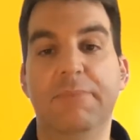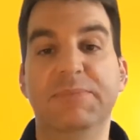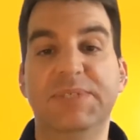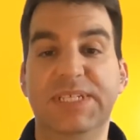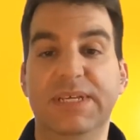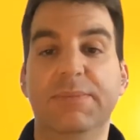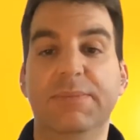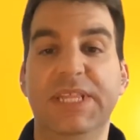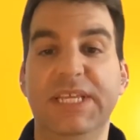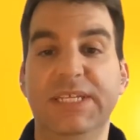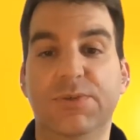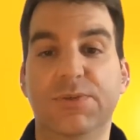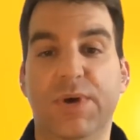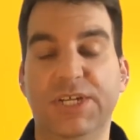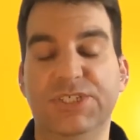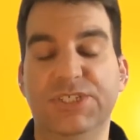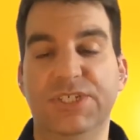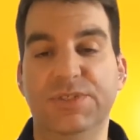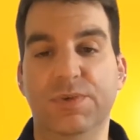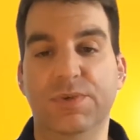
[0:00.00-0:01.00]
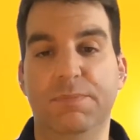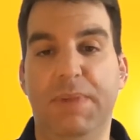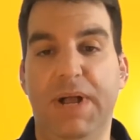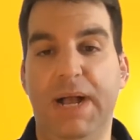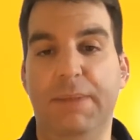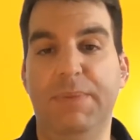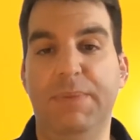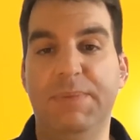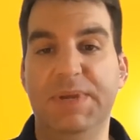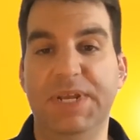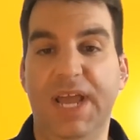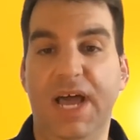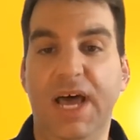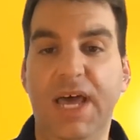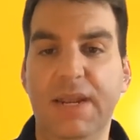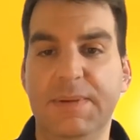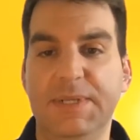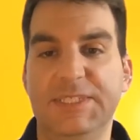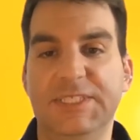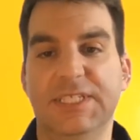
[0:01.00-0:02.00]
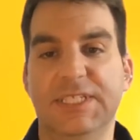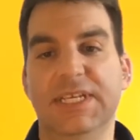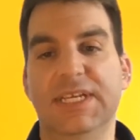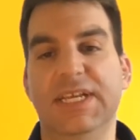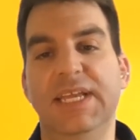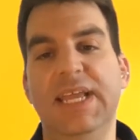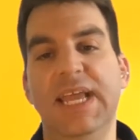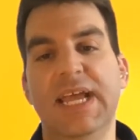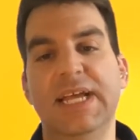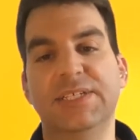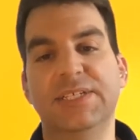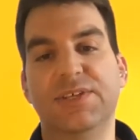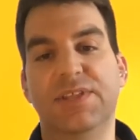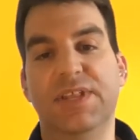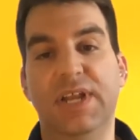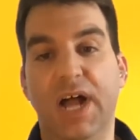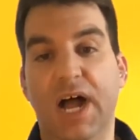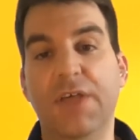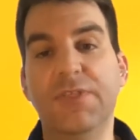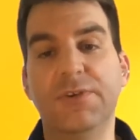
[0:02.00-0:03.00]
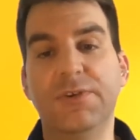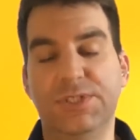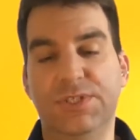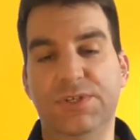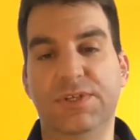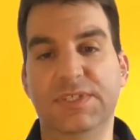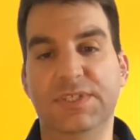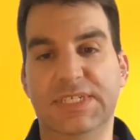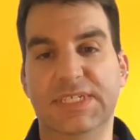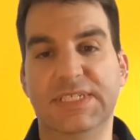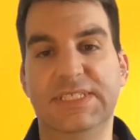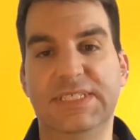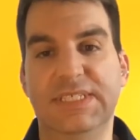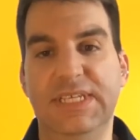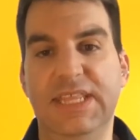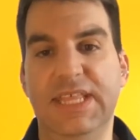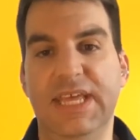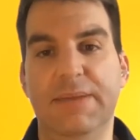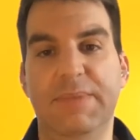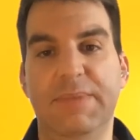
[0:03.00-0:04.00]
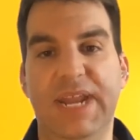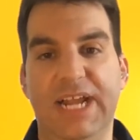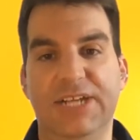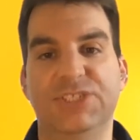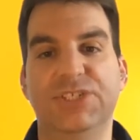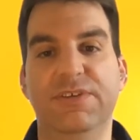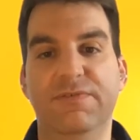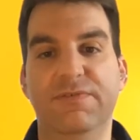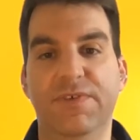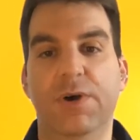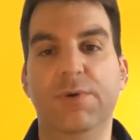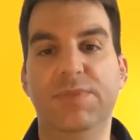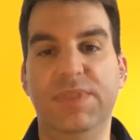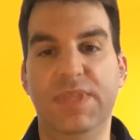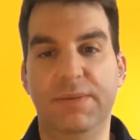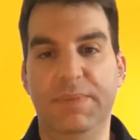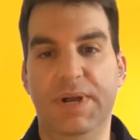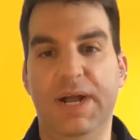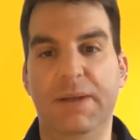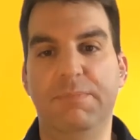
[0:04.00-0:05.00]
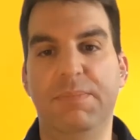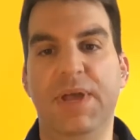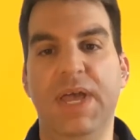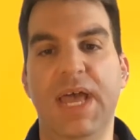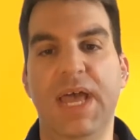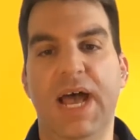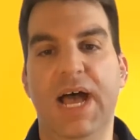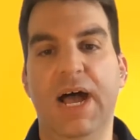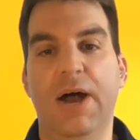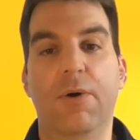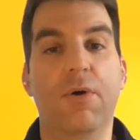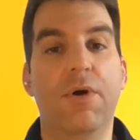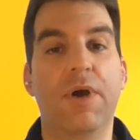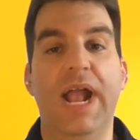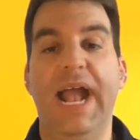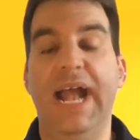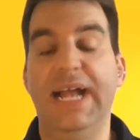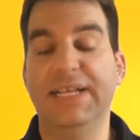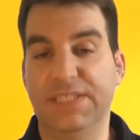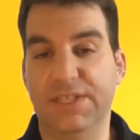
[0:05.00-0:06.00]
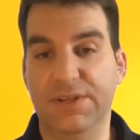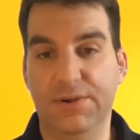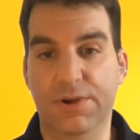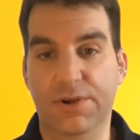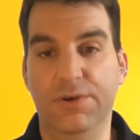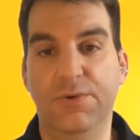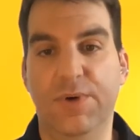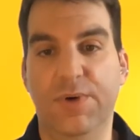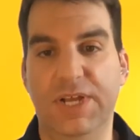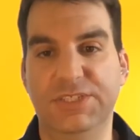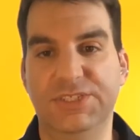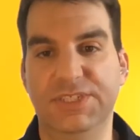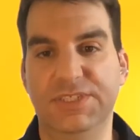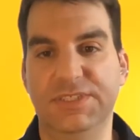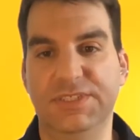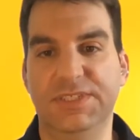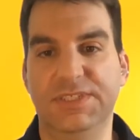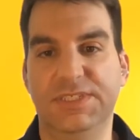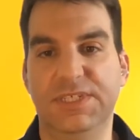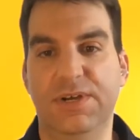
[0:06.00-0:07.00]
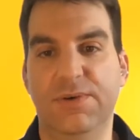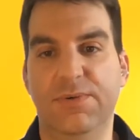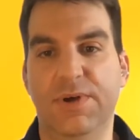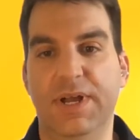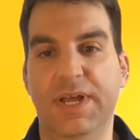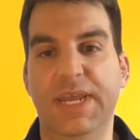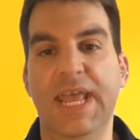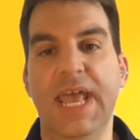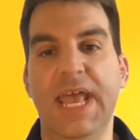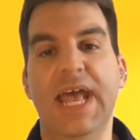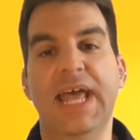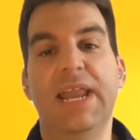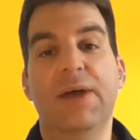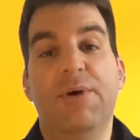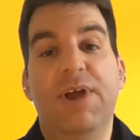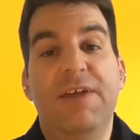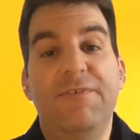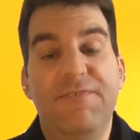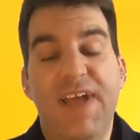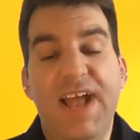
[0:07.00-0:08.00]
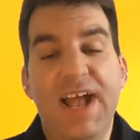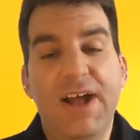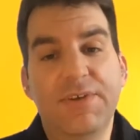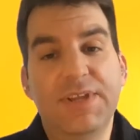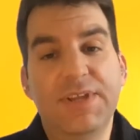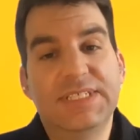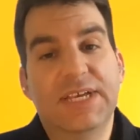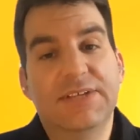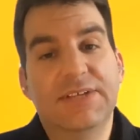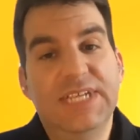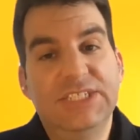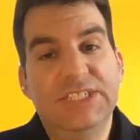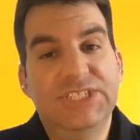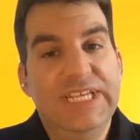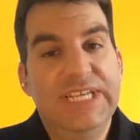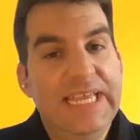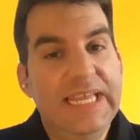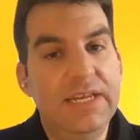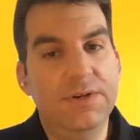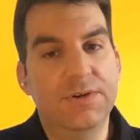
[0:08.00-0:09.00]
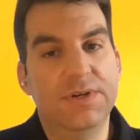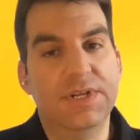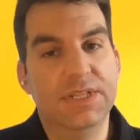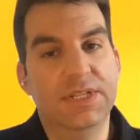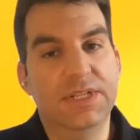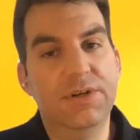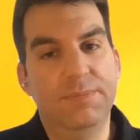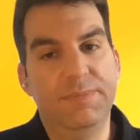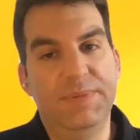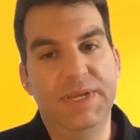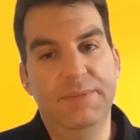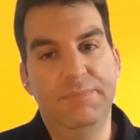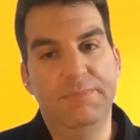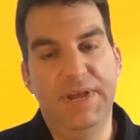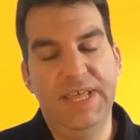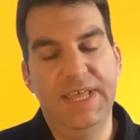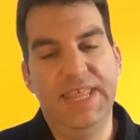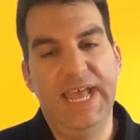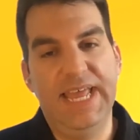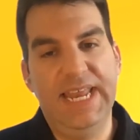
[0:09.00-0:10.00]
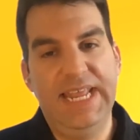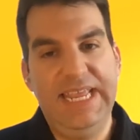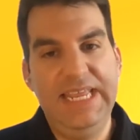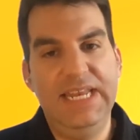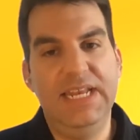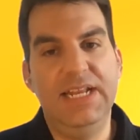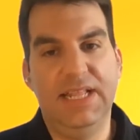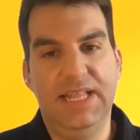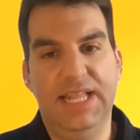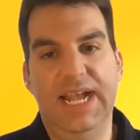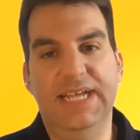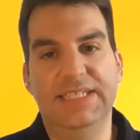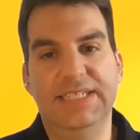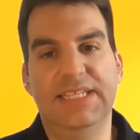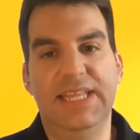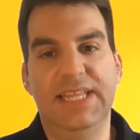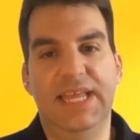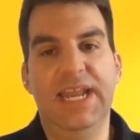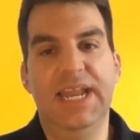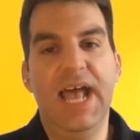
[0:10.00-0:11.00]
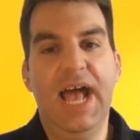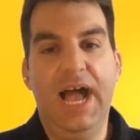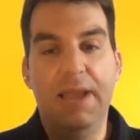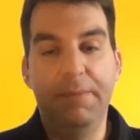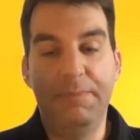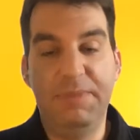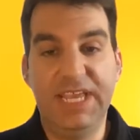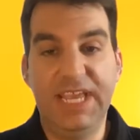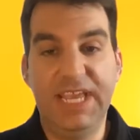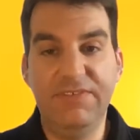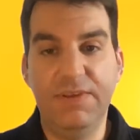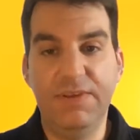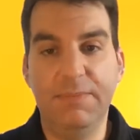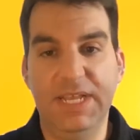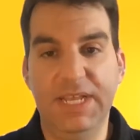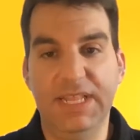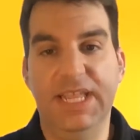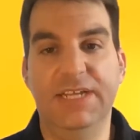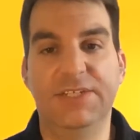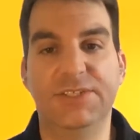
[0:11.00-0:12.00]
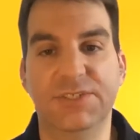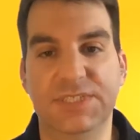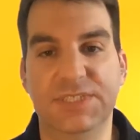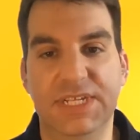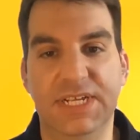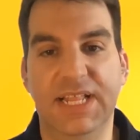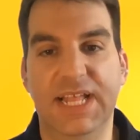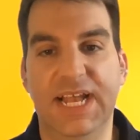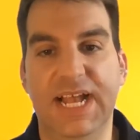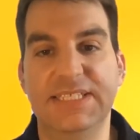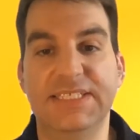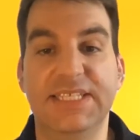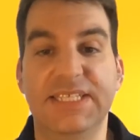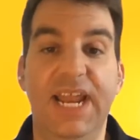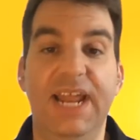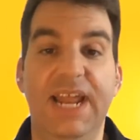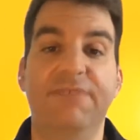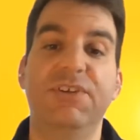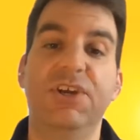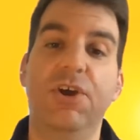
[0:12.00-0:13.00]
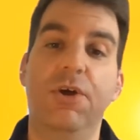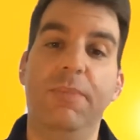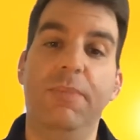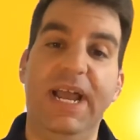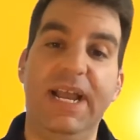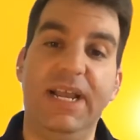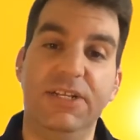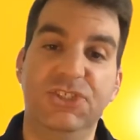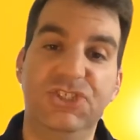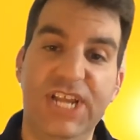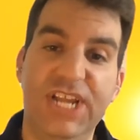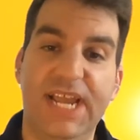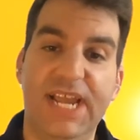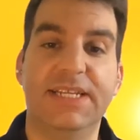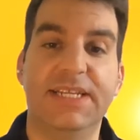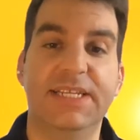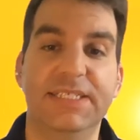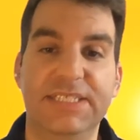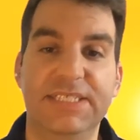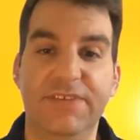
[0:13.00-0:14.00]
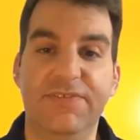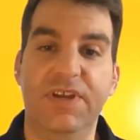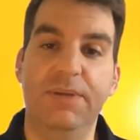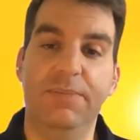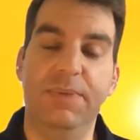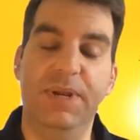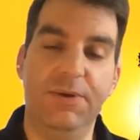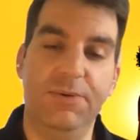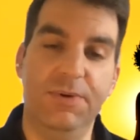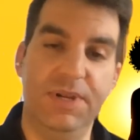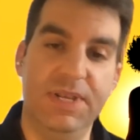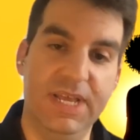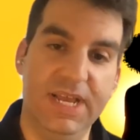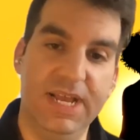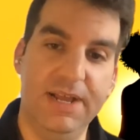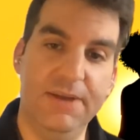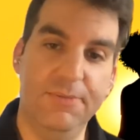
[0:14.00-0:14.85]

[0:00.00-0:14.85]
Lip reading: Some of these questions would pop up anonymously so that other students could see them and actually vote them up or ask their own questions and so on. Now, what I found is I was actually hindered a little bit by that in class, and that I'd be giving my lectures in class, and I have to go back and check to see if anybody would